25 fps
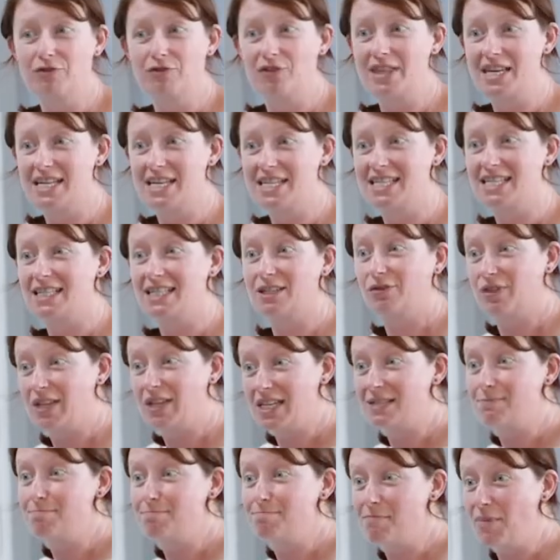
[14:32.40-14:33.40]
for this is, if
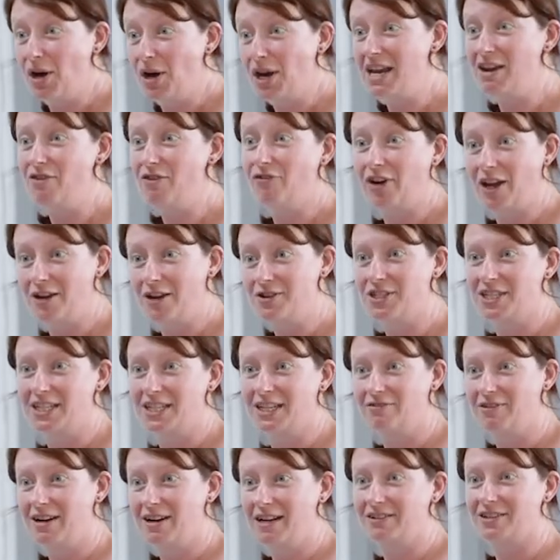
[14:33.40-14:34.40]
there's money floating
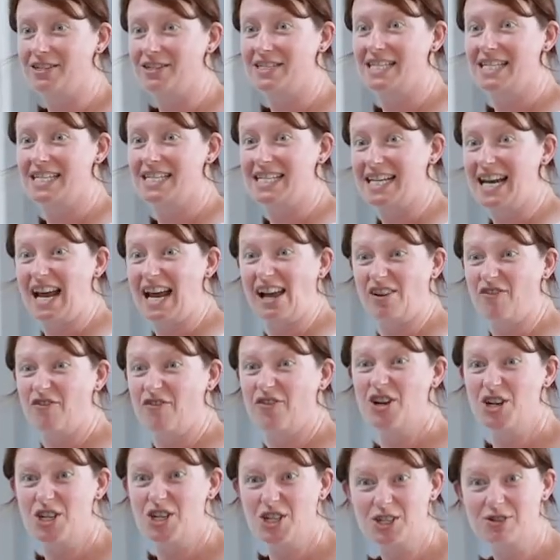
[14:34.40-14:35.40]
around because there's an
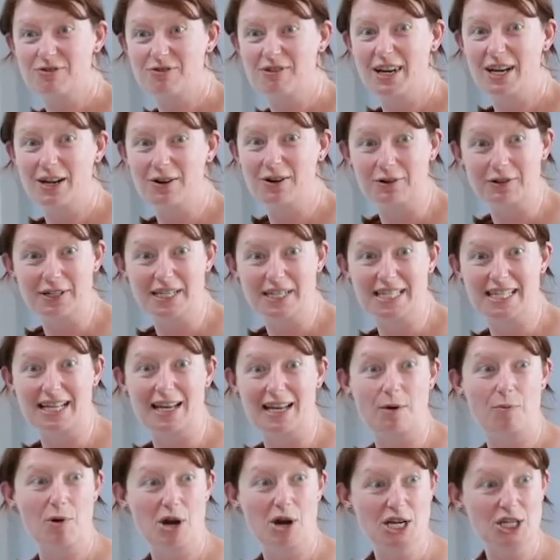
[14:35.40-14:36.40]
anniversary or a
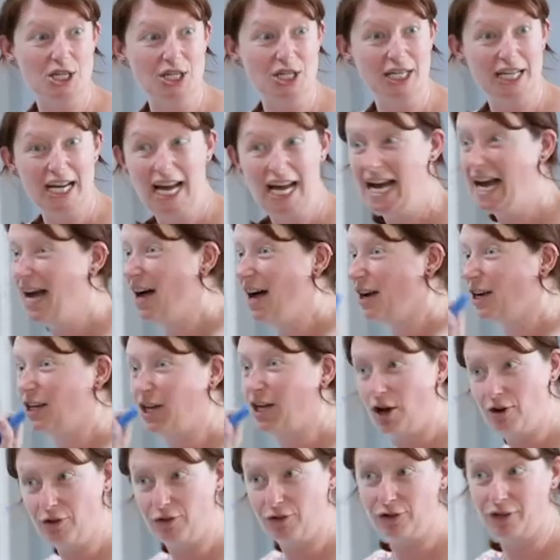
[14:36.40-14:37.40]
celebration,
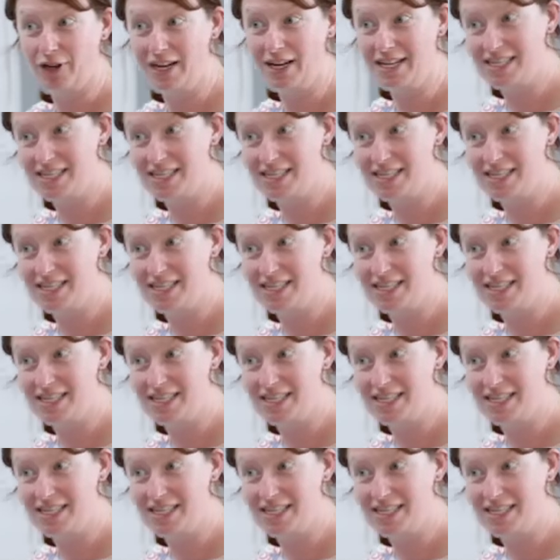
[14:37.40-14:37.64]
go for it.